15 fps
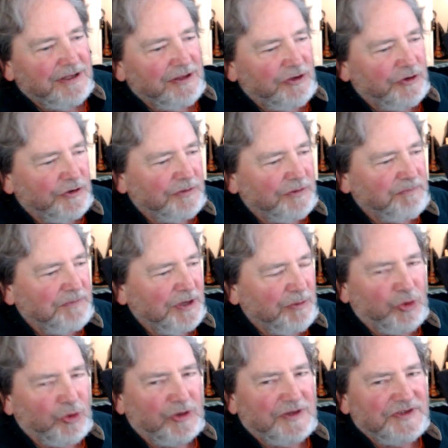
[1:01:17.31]
your
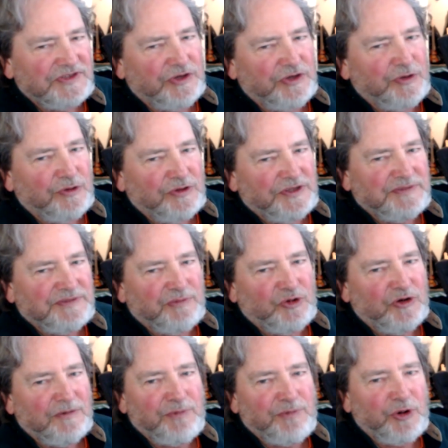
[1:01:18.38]
immortal soul is
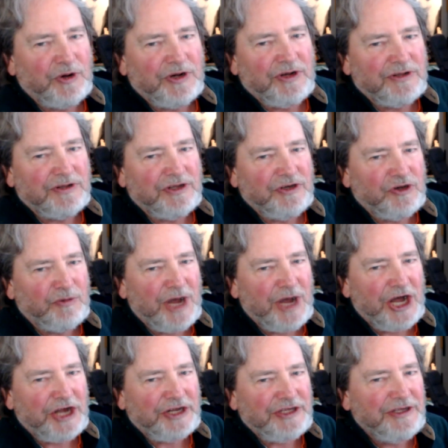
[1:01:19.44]
more important than your
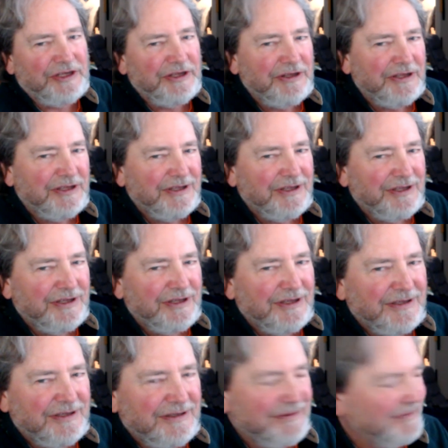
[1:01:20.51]
body.
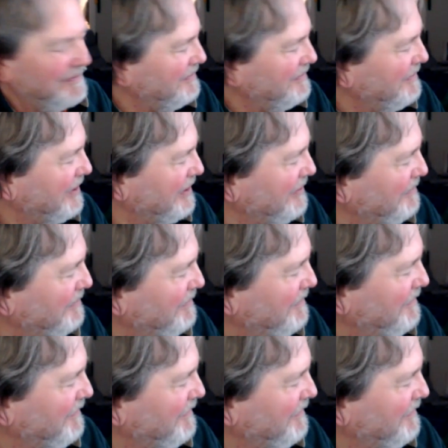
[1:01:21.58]
And,